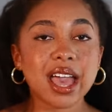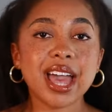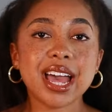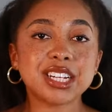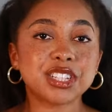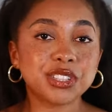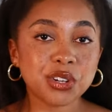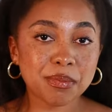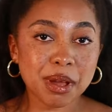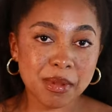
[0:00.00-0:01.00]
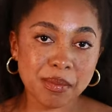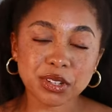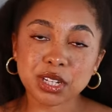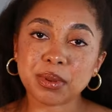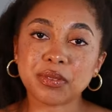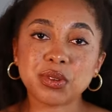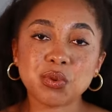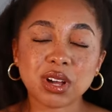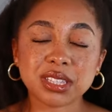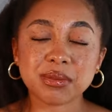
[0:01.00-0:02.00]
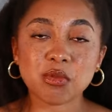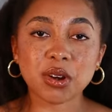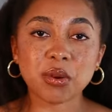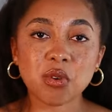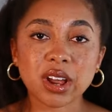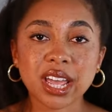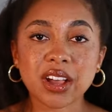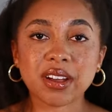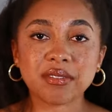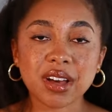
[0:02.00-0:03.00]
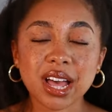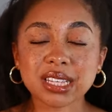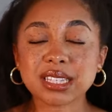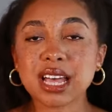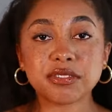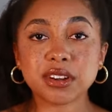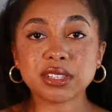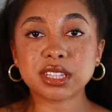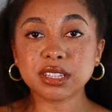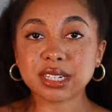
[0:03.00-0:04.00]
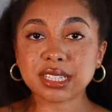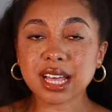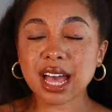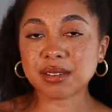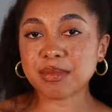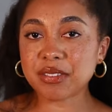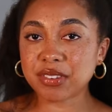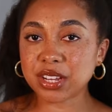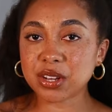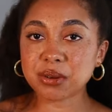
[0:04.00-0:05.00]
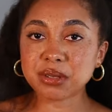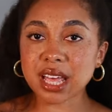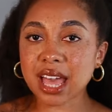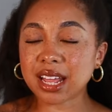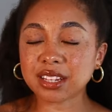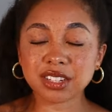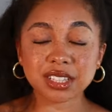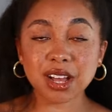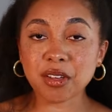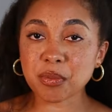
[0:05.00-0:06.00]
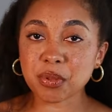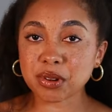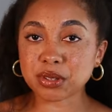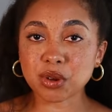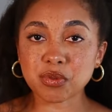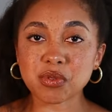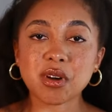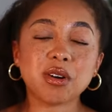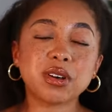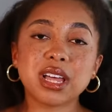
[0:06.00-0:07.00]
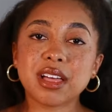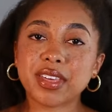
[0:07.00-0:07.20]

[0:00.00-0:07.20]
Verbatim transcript: and join my membership if you'd want some one on one hair advice, first looks at my videos, and just other perks overall.